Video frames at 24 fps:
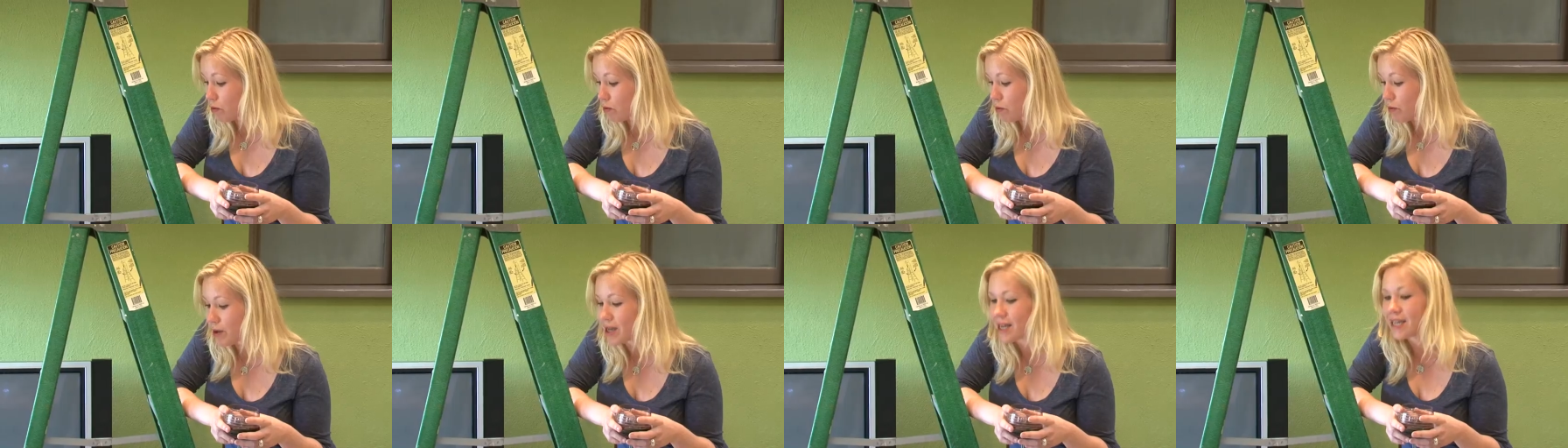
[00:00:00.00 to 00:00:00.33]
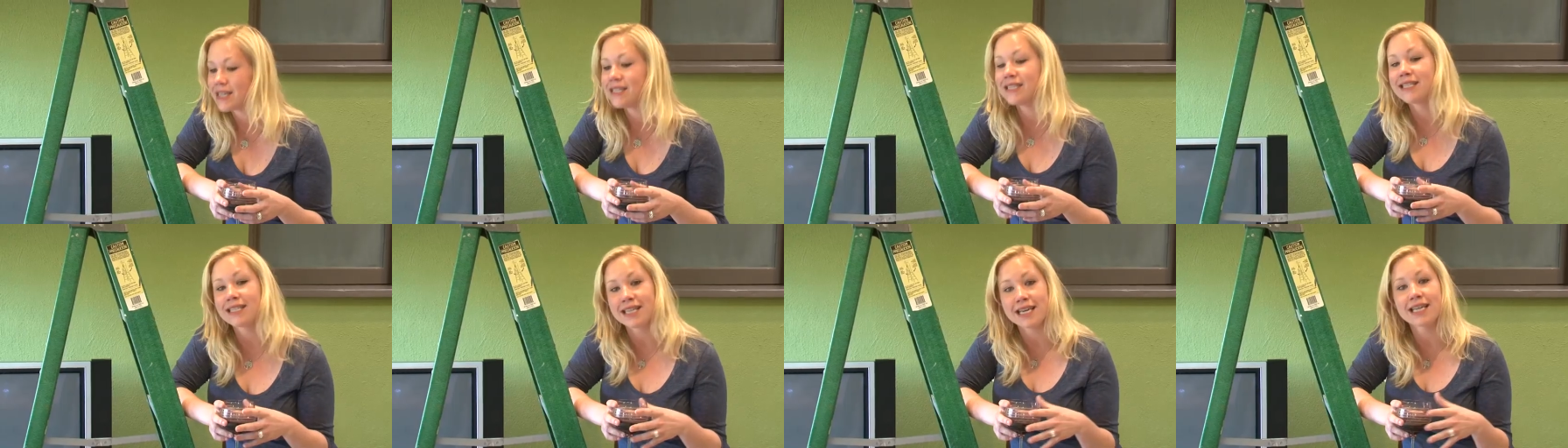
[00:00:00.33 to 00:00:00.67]
We
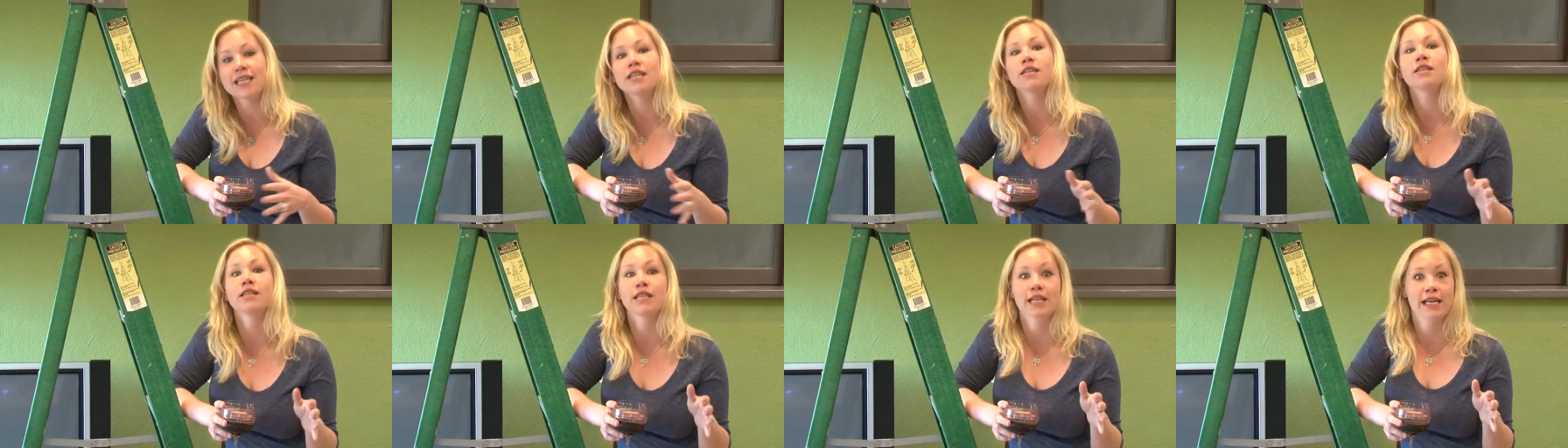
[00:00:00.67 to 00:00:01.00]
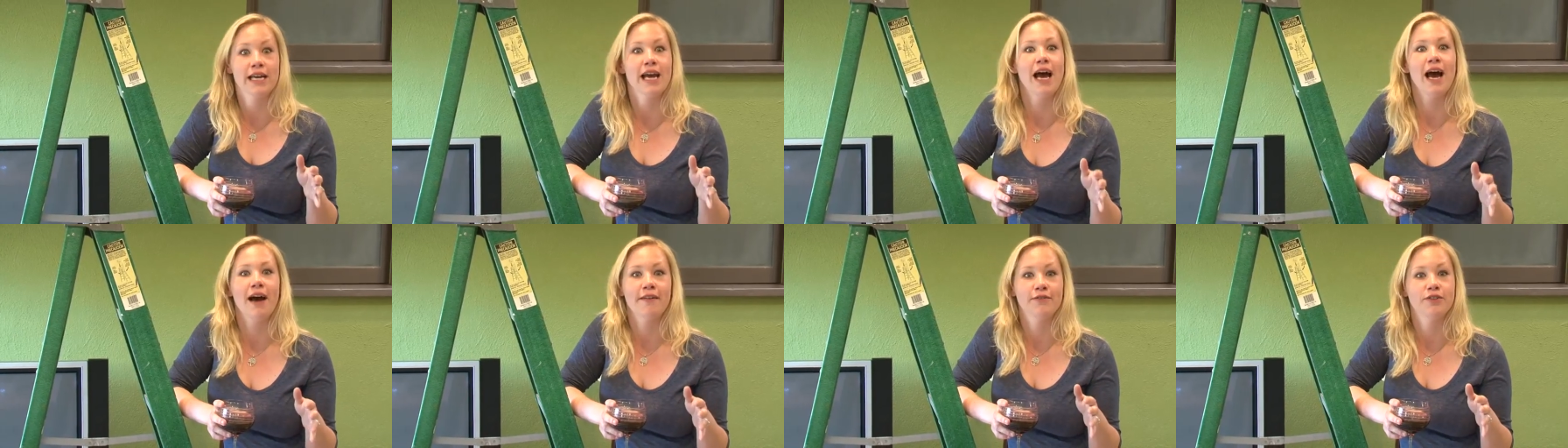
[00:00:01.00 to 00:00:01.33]
continually
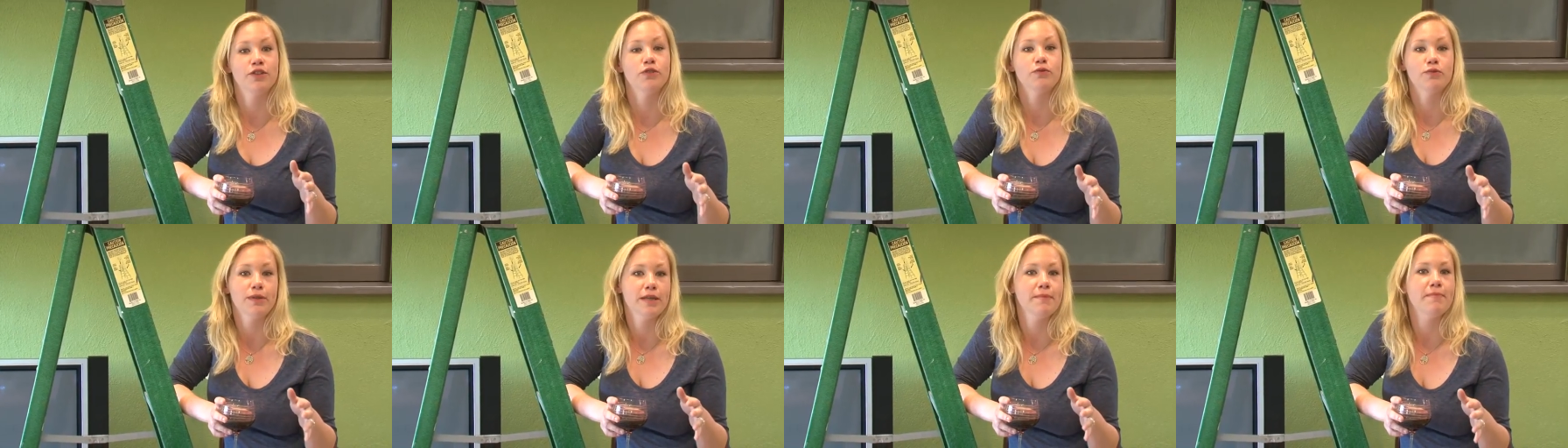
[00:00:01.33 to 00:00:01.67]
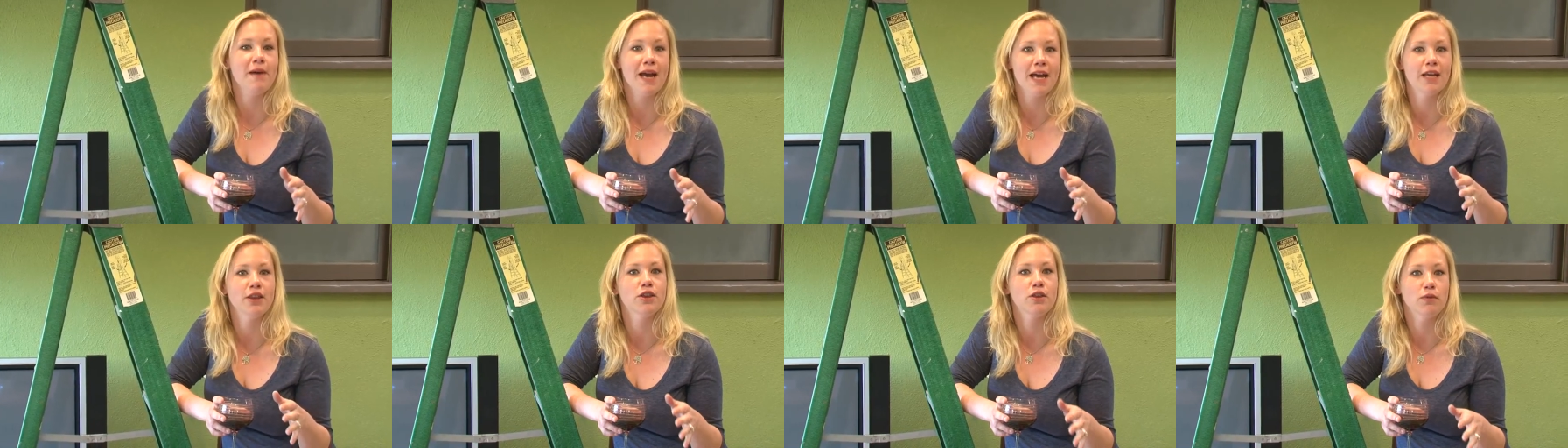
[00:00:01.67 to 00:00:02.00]
have to
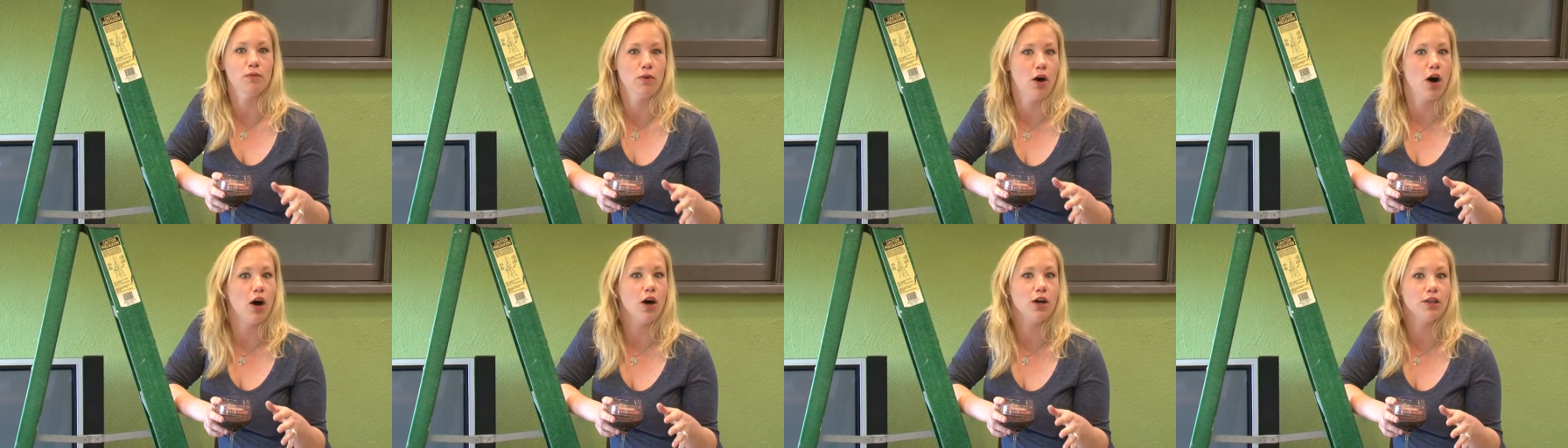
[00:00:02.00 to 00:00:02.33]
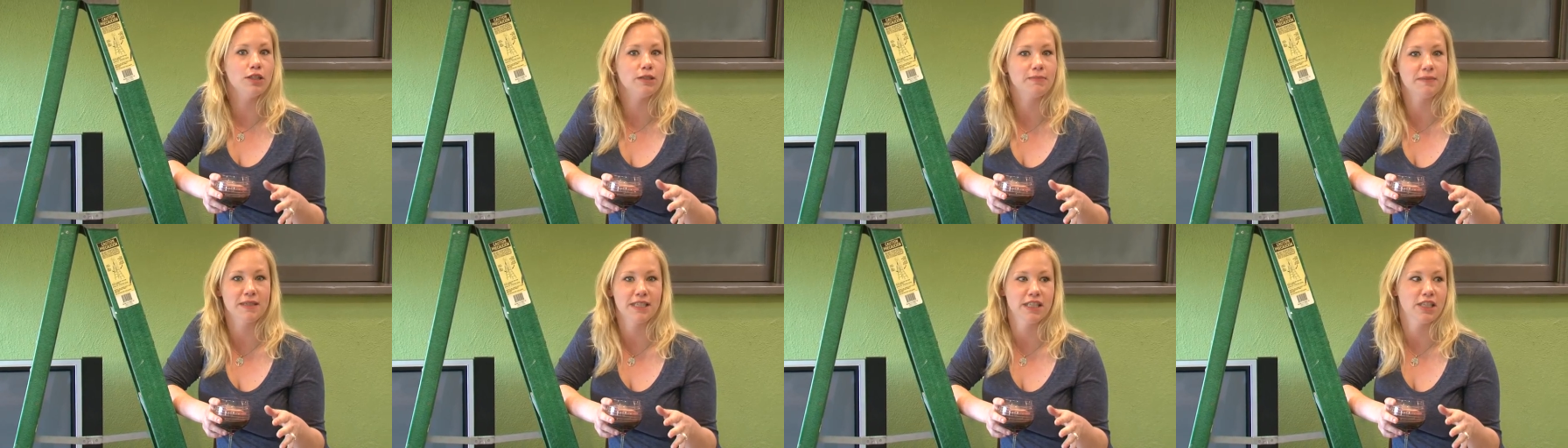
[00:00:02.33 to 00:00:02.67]
repaint the walls
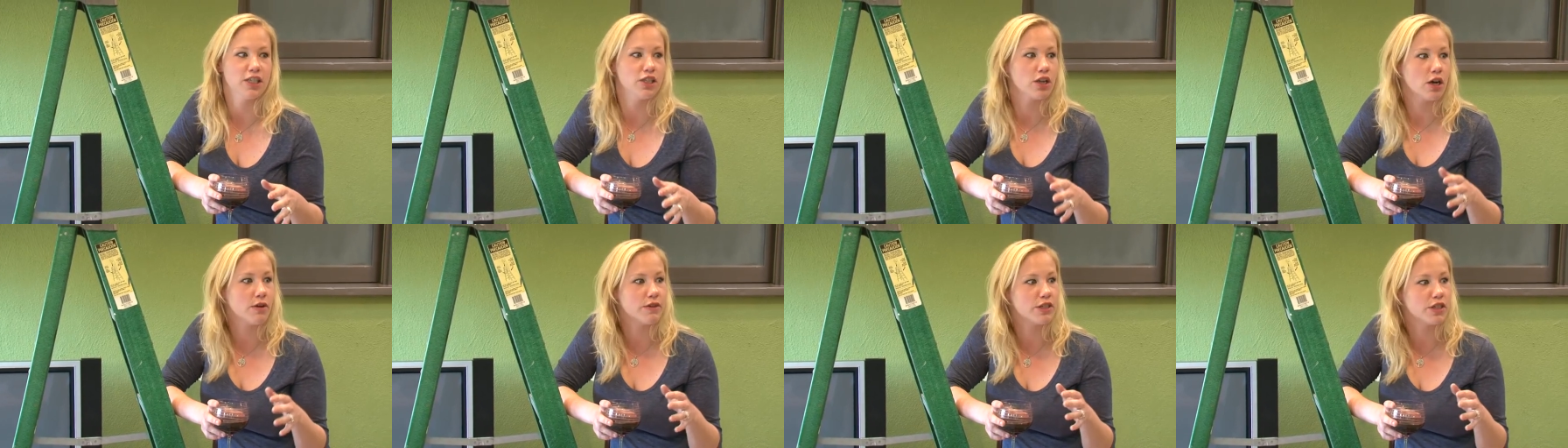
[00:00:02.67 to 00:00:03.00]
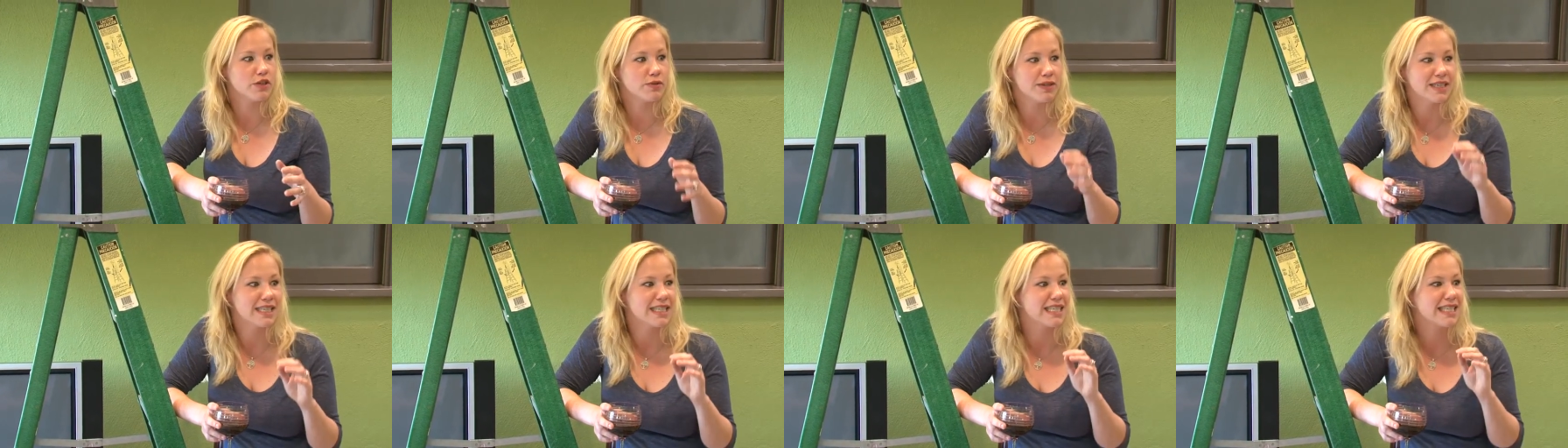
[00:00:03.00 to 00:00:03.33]
because he's always
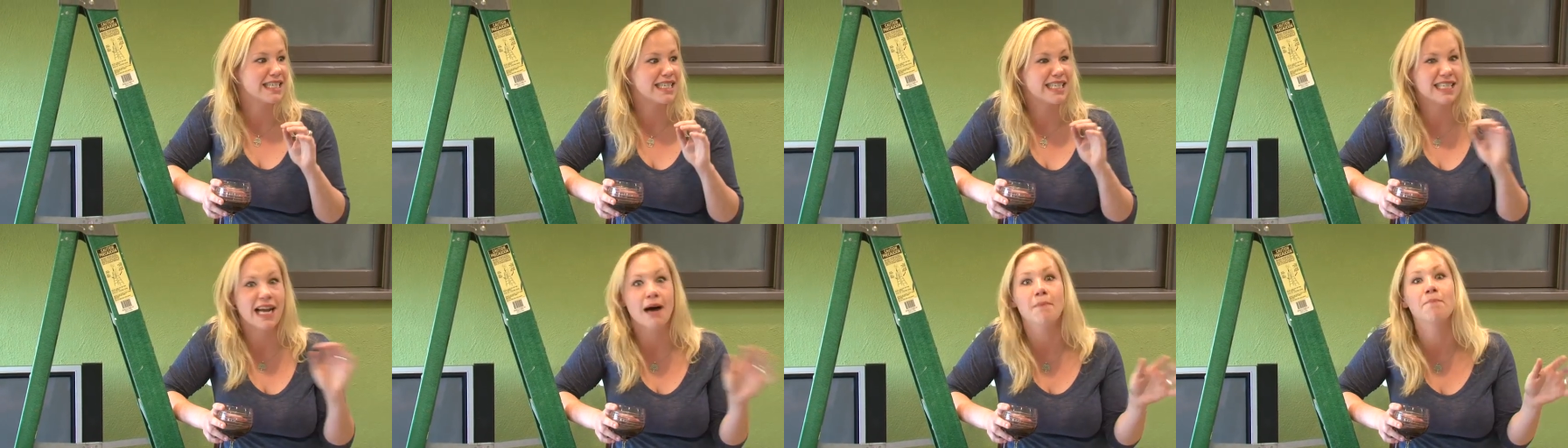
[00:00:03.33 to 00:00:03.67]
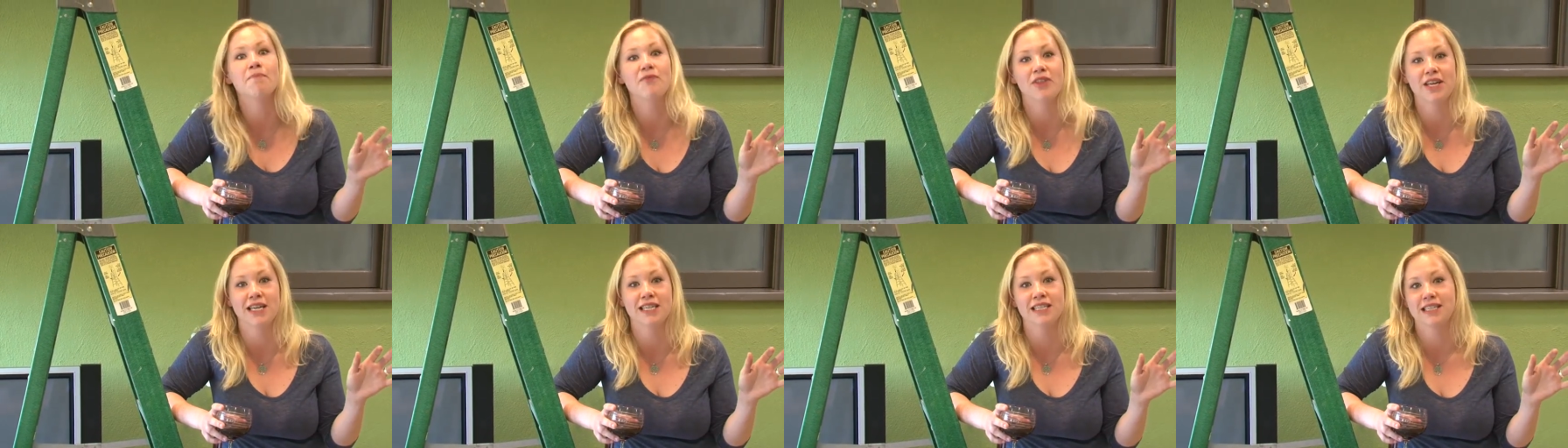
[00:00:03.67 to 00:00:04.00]
doing
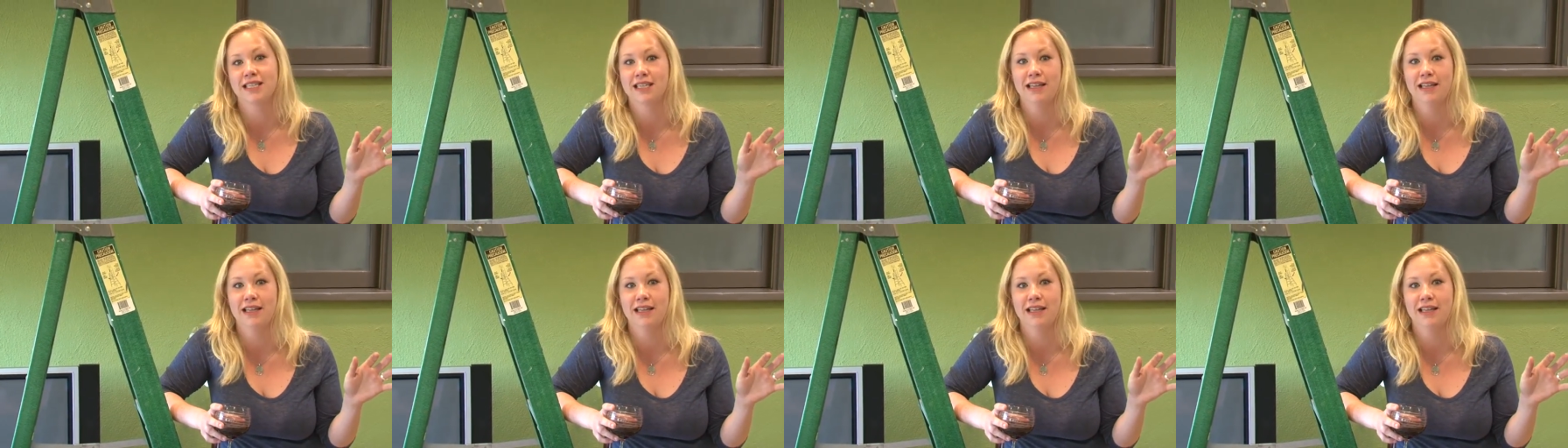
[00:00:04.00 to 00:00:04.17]
something to